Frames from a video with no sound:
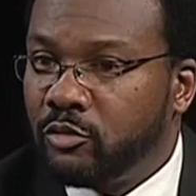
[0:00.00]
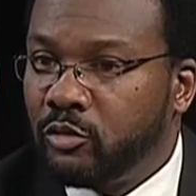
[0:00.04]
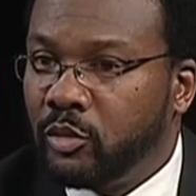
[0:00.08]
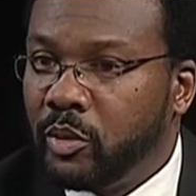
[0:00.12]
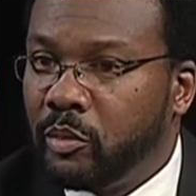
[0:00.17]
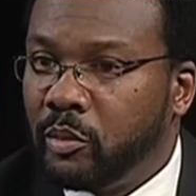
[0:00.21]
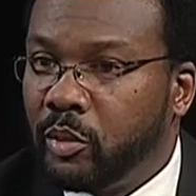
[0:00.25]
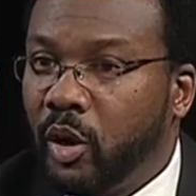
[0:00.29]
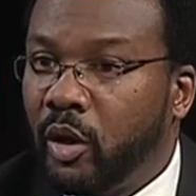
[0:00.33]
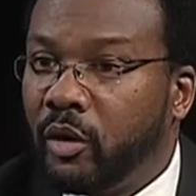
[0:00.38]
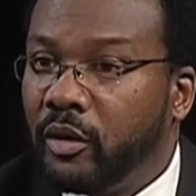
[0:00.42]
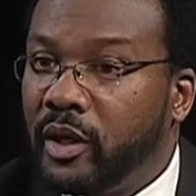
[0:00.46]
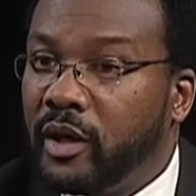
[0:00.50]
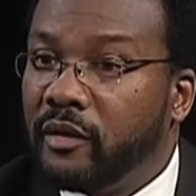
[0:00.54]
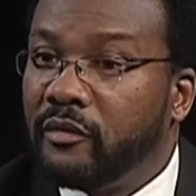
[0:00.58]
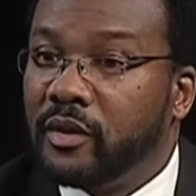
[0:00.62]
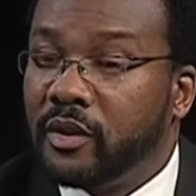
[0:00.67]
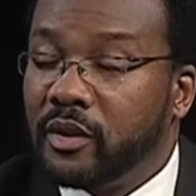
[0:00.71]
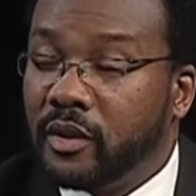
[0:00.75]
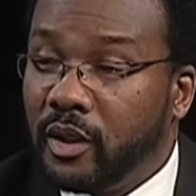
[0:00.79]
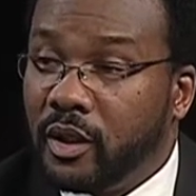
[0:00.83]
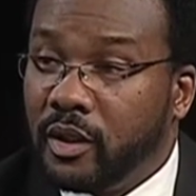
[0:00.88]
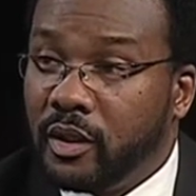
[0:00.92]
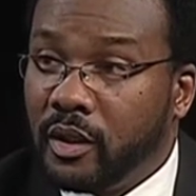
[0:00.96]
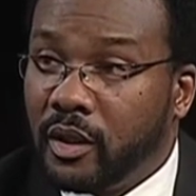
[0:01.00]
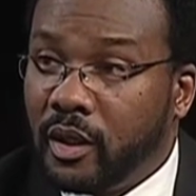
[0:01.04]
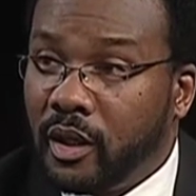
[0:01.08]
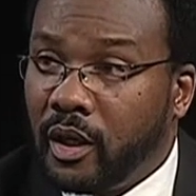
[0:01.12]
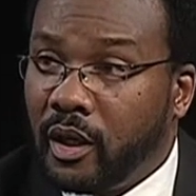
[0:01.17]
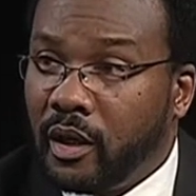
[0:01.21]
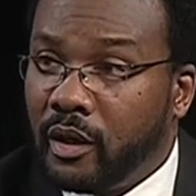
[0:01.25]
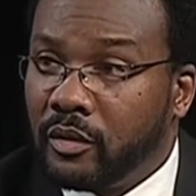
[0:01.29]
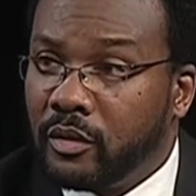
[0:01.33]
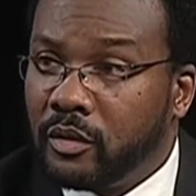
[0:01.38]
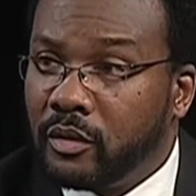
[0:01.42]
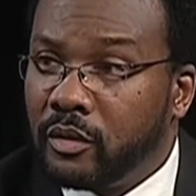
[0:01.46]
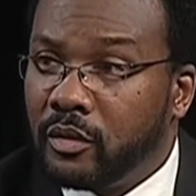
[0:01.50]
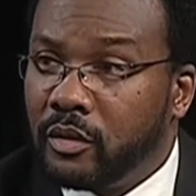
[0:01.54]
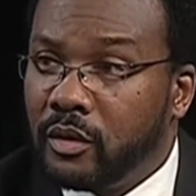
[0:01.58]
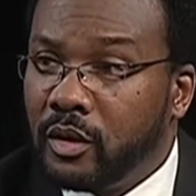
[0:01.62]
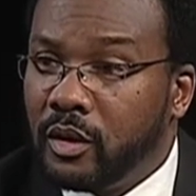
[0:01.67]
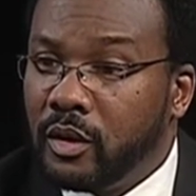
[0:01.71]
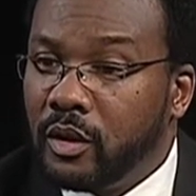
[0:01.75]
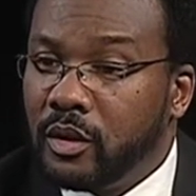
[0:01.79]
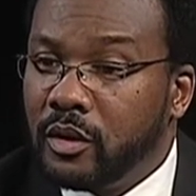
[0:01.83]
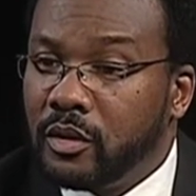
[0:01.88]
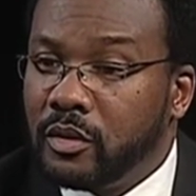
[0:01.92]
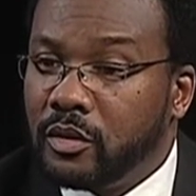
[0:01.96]
We brought everything together
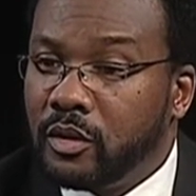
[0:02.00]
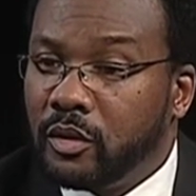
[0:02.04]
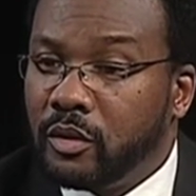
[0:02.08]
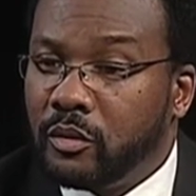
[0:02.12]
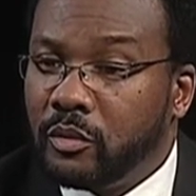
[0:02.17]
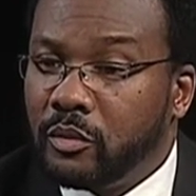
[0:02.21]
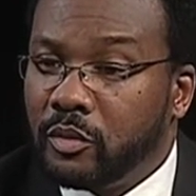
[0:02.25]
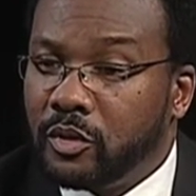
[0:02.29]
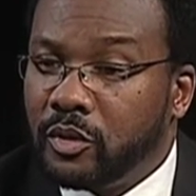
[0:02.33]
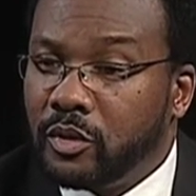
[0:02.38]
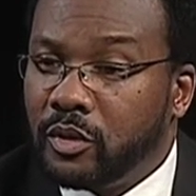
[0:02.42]
to